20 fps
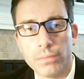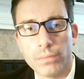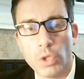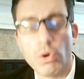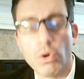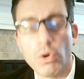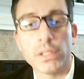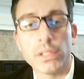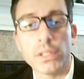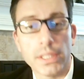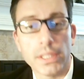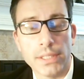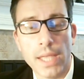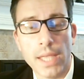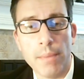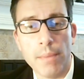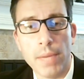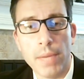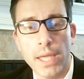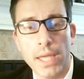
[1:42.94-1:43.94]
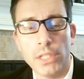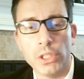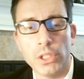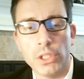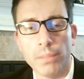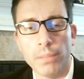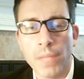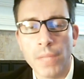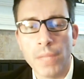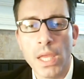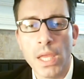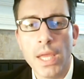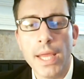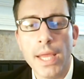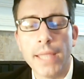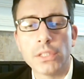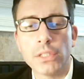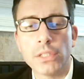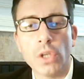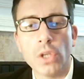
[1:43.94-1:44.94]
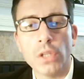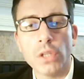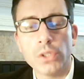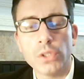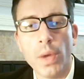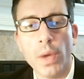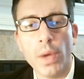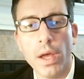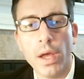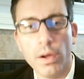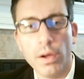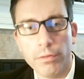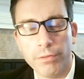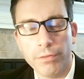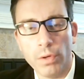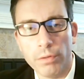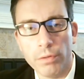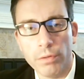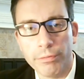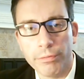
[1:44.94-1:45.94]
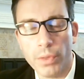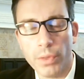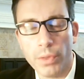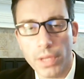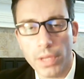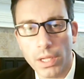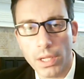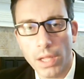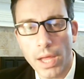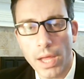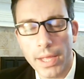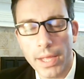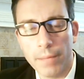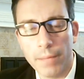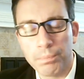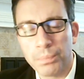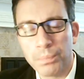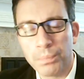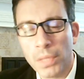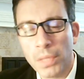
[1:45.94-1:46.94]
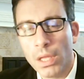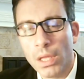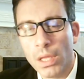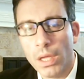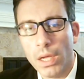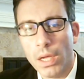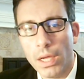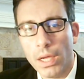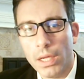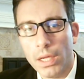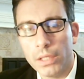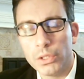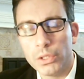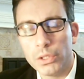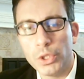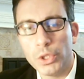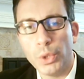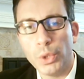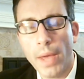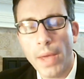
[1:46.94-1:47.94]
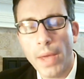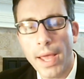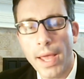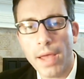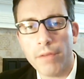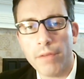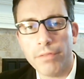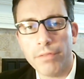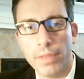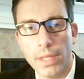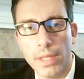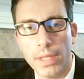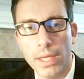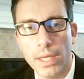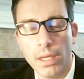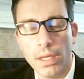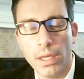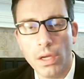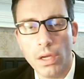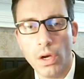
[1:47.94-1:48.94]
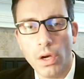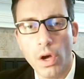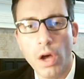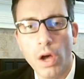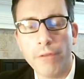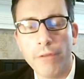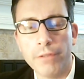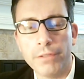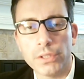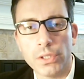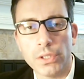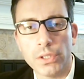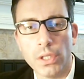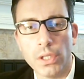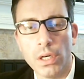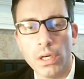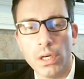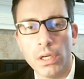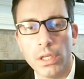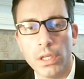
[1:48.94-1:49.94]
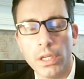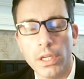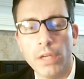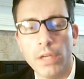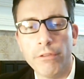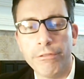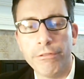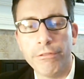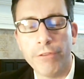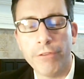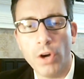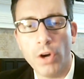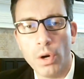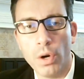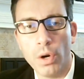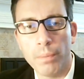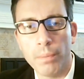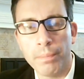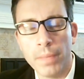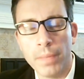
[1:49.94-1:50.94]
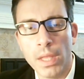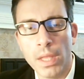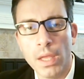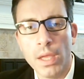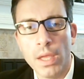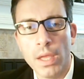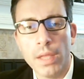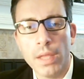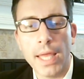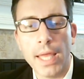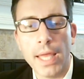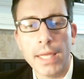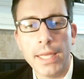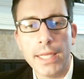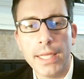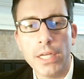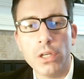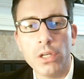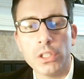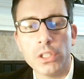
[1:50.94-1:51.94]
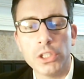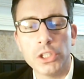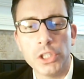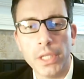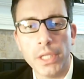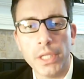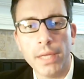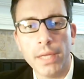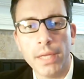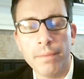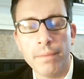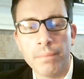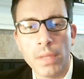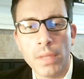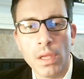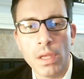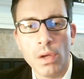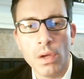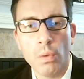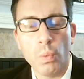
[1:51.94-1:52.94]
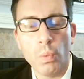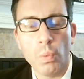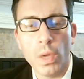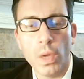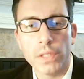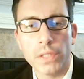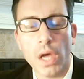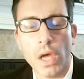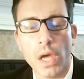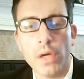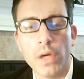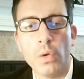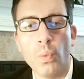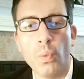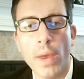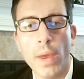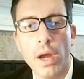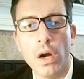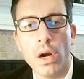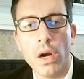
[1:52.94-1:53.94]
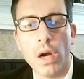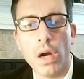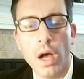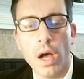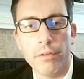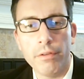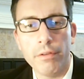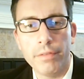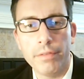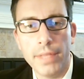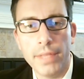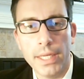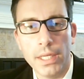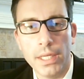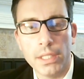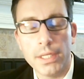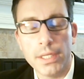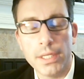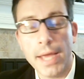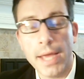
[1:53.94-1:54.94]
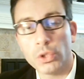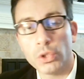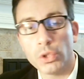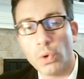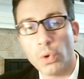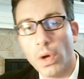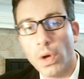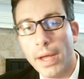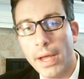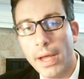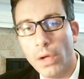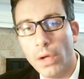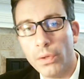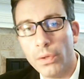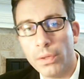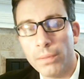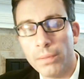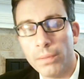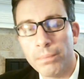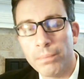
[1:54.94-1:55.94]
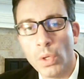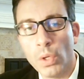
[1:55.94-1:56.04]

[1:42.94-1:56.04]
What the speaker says: cross-examination, it's also helpful for the client to have the officer confirm that he or she was unaware of the natural health